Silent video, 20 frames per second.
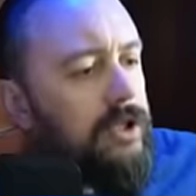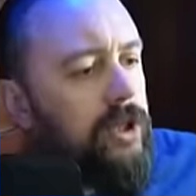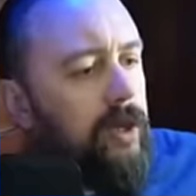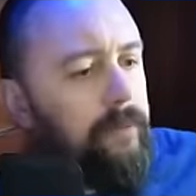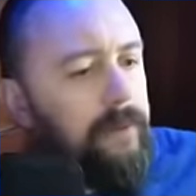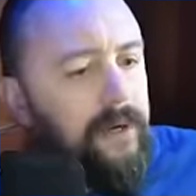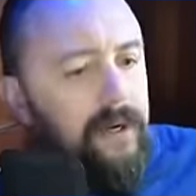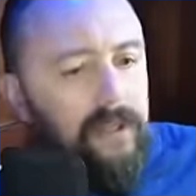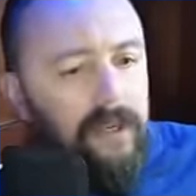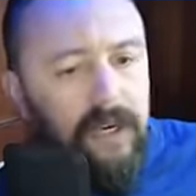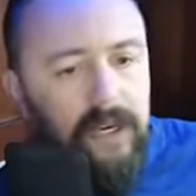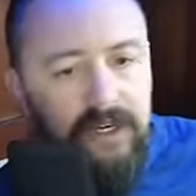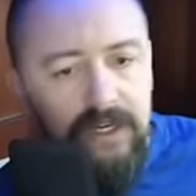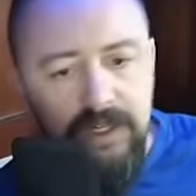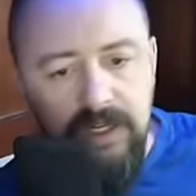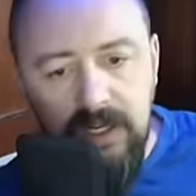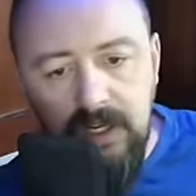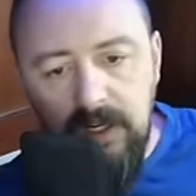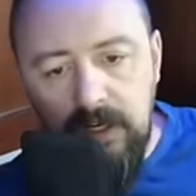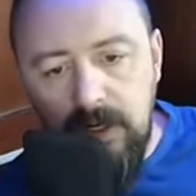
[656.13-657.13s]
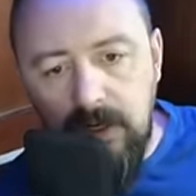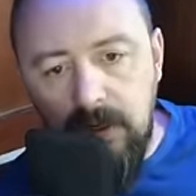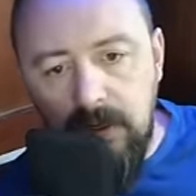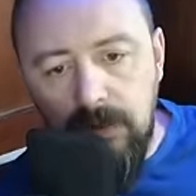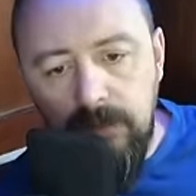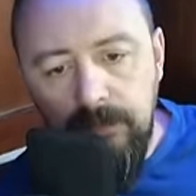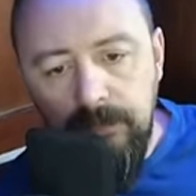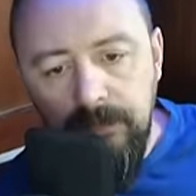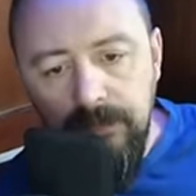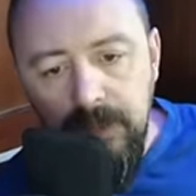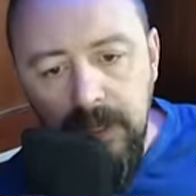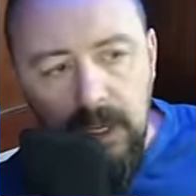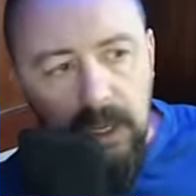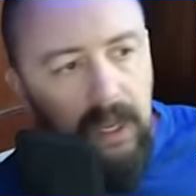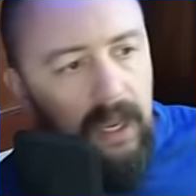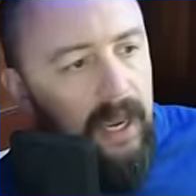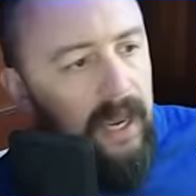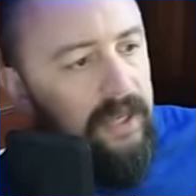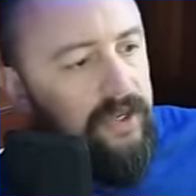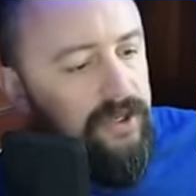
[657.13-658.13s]
into the next scene here.
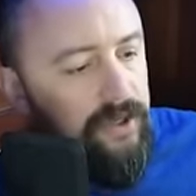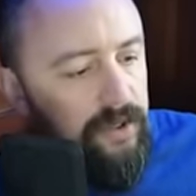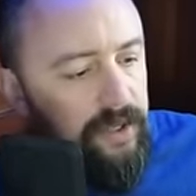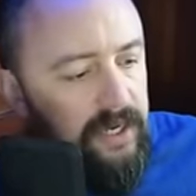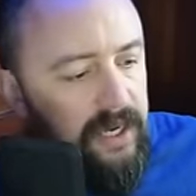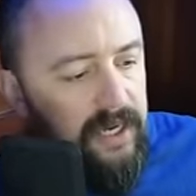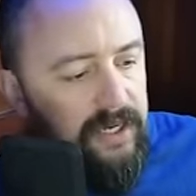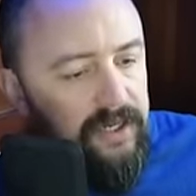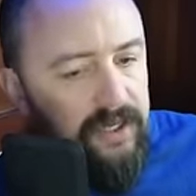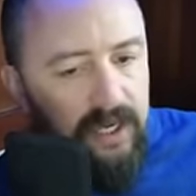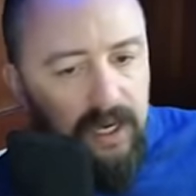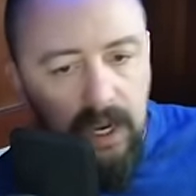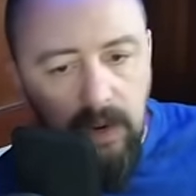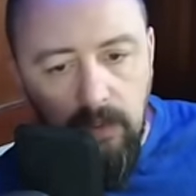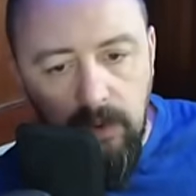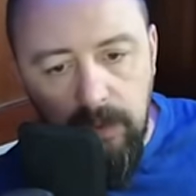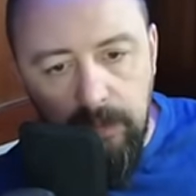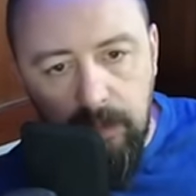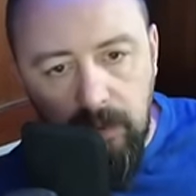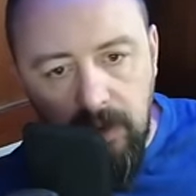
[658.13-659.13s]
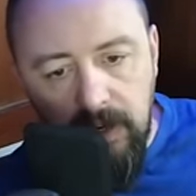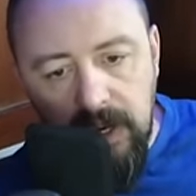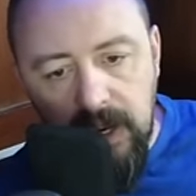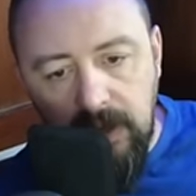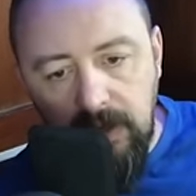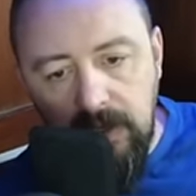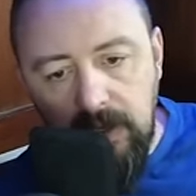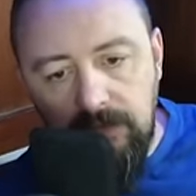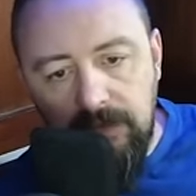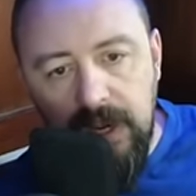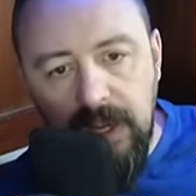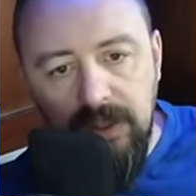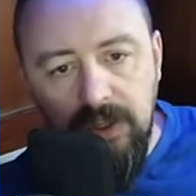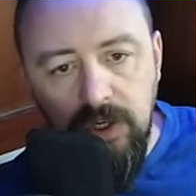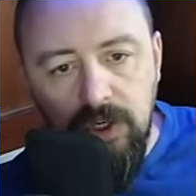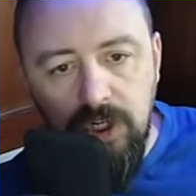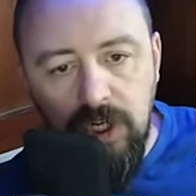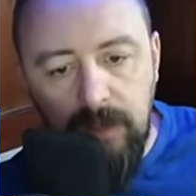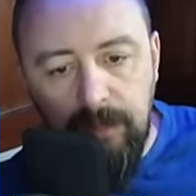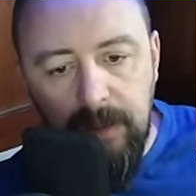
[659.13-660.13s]
And so the next thing I want to point out, you've got the
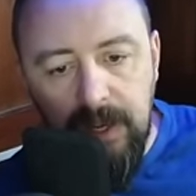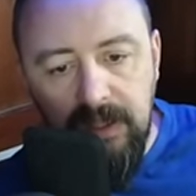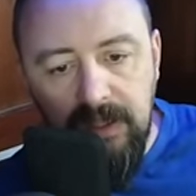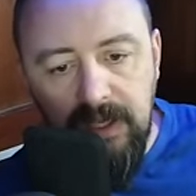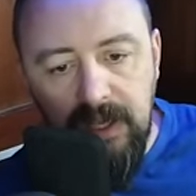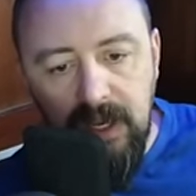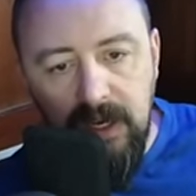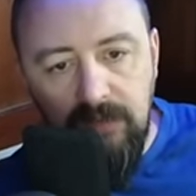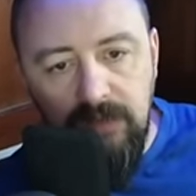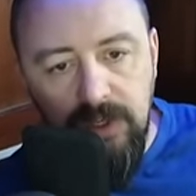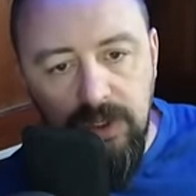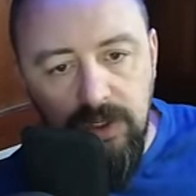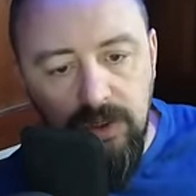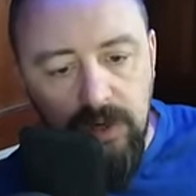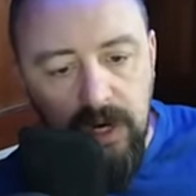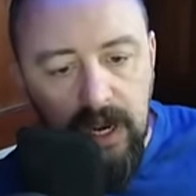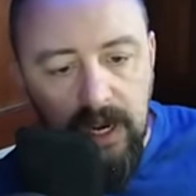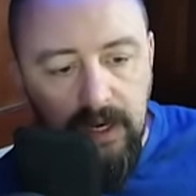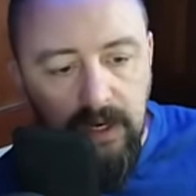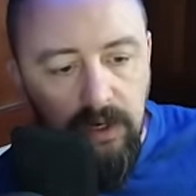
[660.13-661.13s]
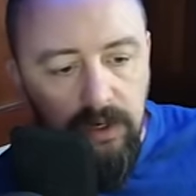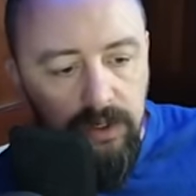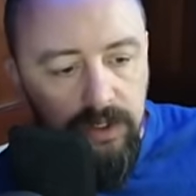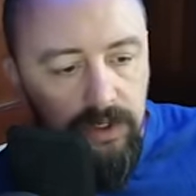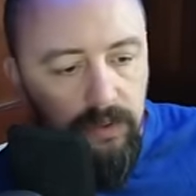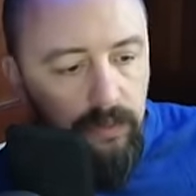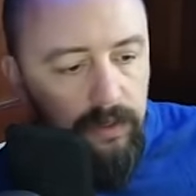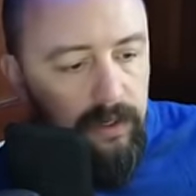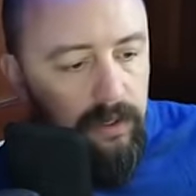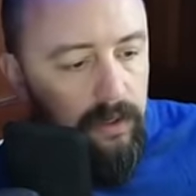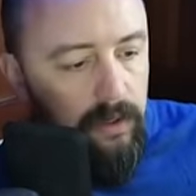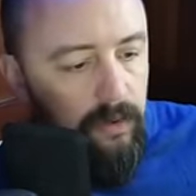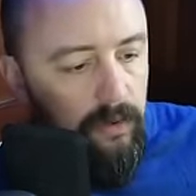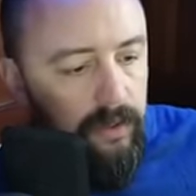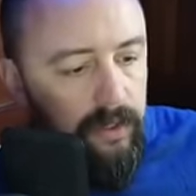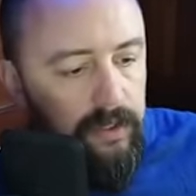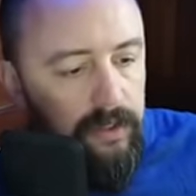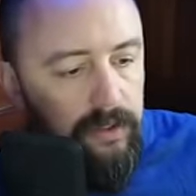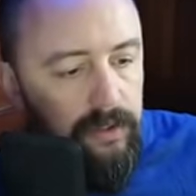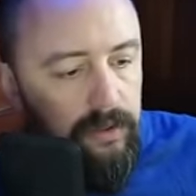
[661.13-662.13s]
ship at the end of its track here. So we are
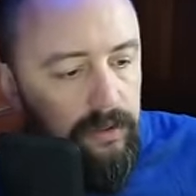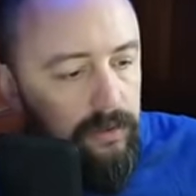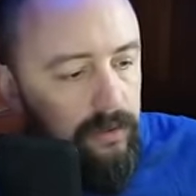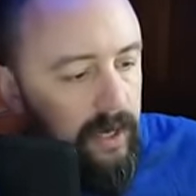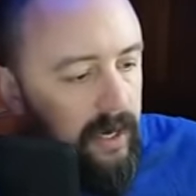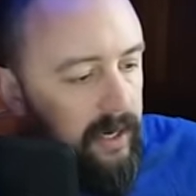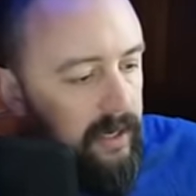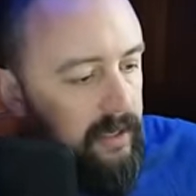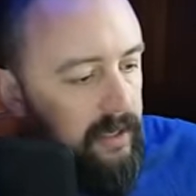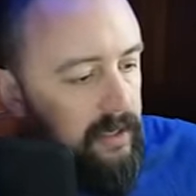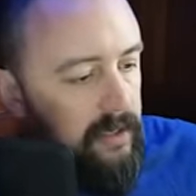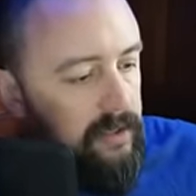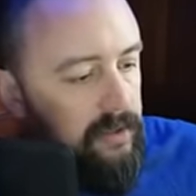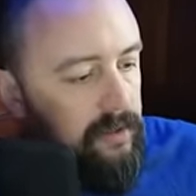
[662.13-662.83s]
going to, I need to